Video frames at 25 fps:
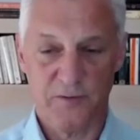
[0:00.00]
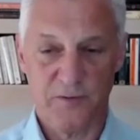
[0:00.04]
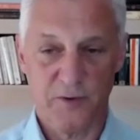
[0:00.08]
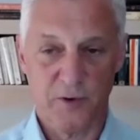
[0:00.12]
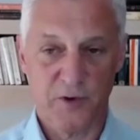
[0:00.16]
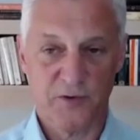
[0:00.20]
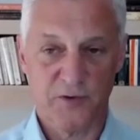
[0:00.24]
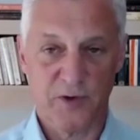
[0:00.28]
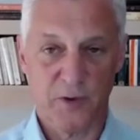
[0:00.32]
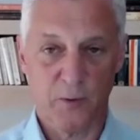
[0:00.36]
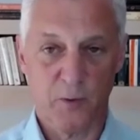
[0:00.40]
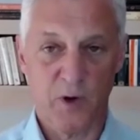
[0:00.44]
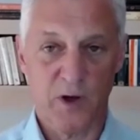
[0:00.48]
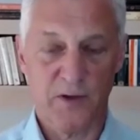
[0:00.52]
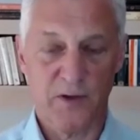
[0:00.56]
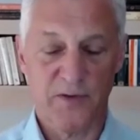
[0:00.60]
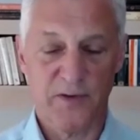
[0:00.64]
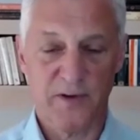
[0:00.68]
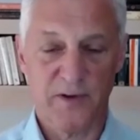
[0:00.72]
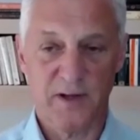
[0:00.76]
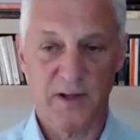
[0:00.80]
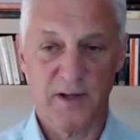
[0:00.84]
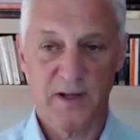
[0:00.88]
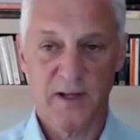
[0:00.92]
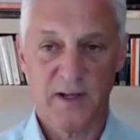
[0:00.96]
to focus on wealth
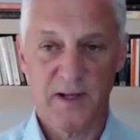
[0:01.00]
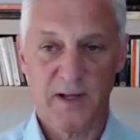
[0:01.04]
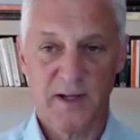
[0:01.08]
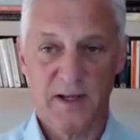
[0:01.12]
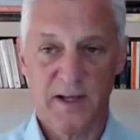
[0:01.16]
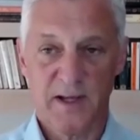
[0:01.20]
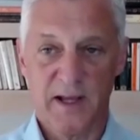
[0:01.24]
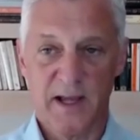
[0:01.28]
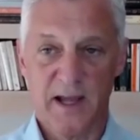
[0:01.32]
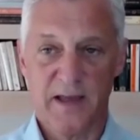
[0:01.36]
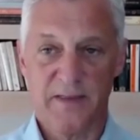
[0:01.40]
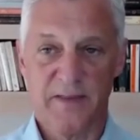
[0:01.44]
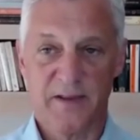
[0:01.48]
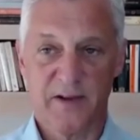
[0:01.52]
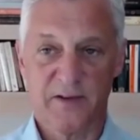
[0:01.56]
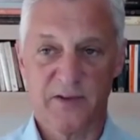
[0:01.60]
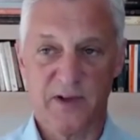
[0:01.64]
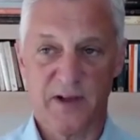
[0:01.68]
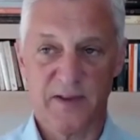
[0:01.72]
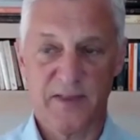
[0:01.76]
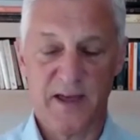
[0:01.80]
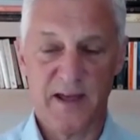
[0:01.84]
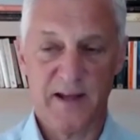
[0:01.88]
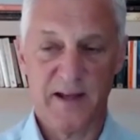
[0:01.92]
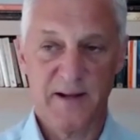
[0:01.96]
and and things
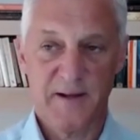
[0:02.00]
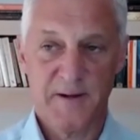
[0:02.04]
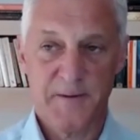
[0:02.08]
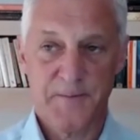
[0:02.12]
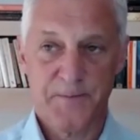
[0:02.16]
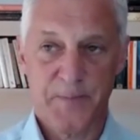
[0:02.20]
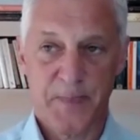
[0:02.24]
like that.